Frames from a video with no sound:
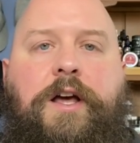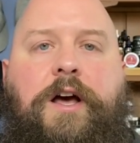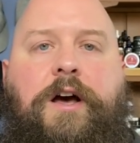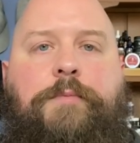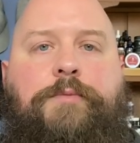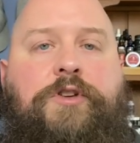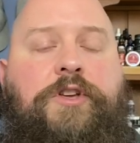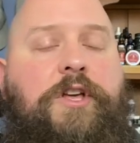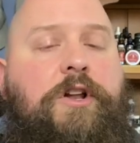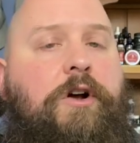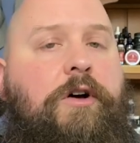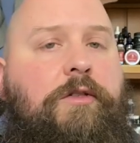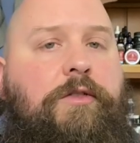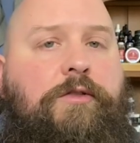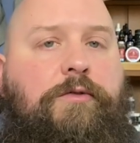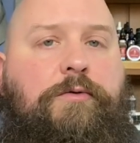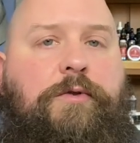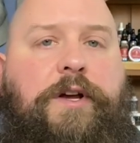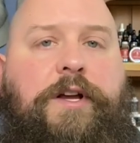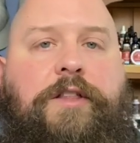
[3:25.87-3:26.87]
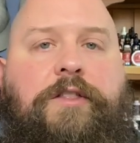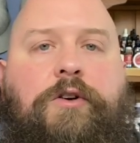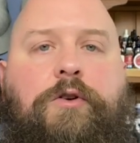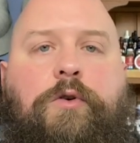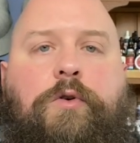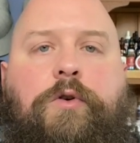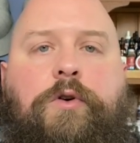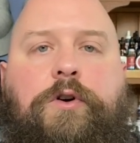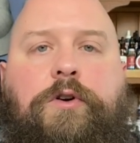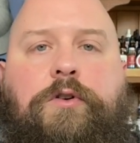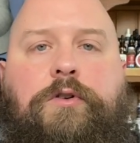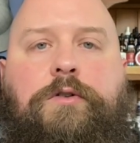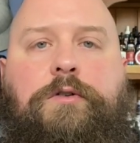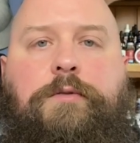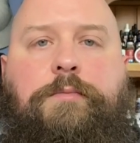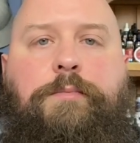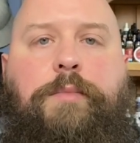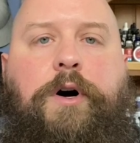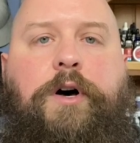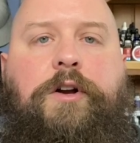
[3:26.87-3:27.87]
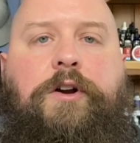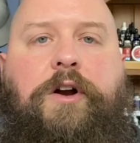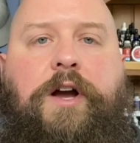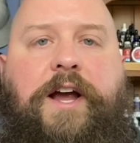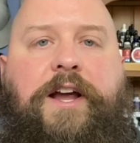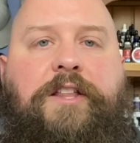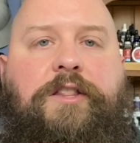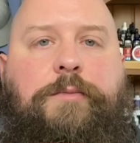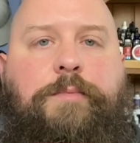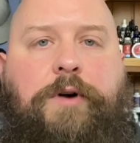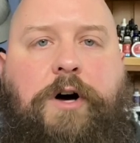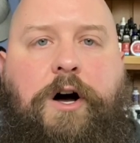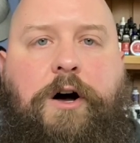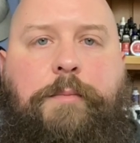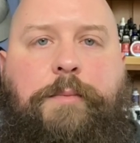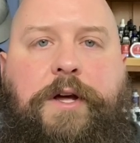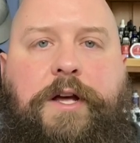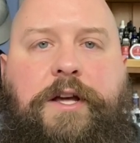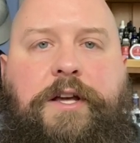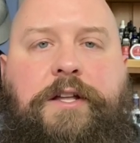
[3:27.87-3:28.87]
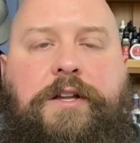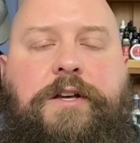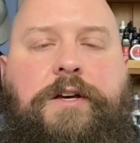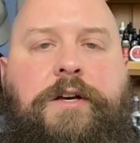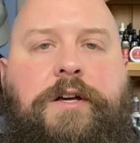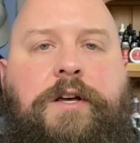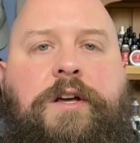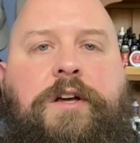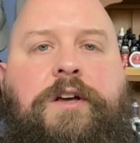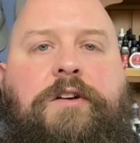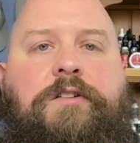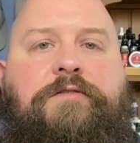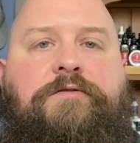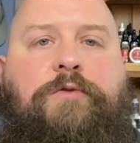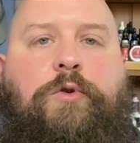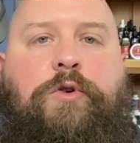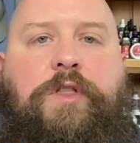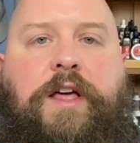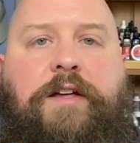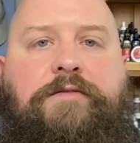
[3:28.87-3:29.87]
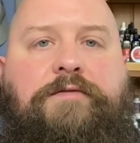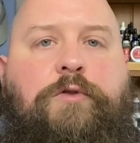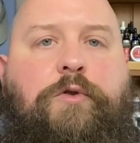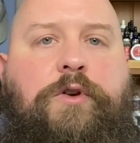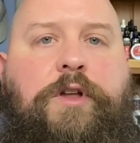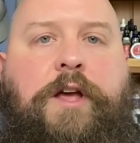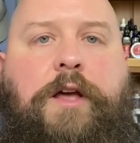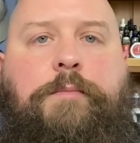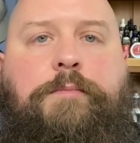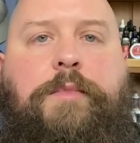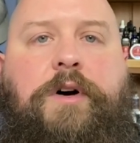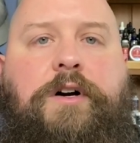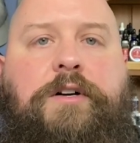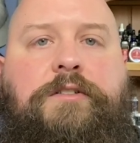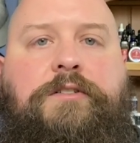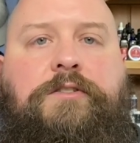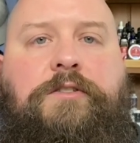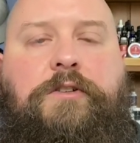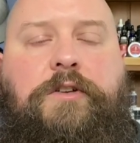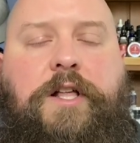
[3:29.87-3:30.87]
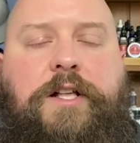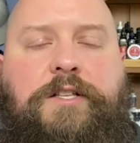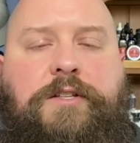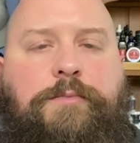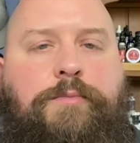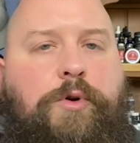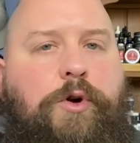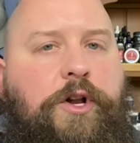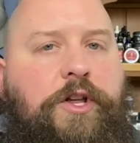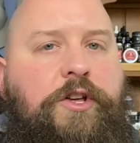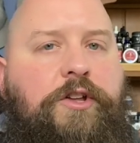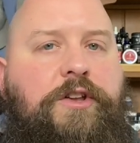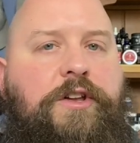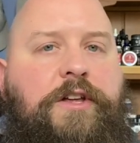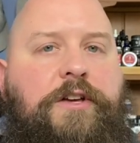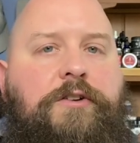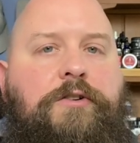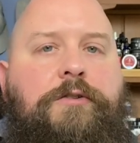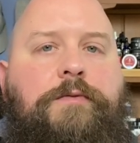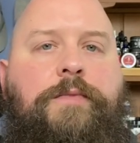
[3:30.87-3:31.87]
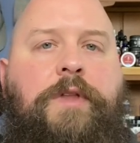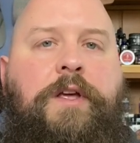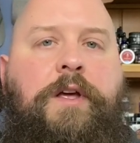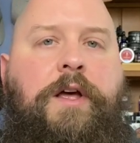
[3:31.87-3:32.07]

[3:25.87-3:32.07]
Um, you can get all three, the oil, butter, and the pomade for that forty-eight bucks. So that's a pretty good deal.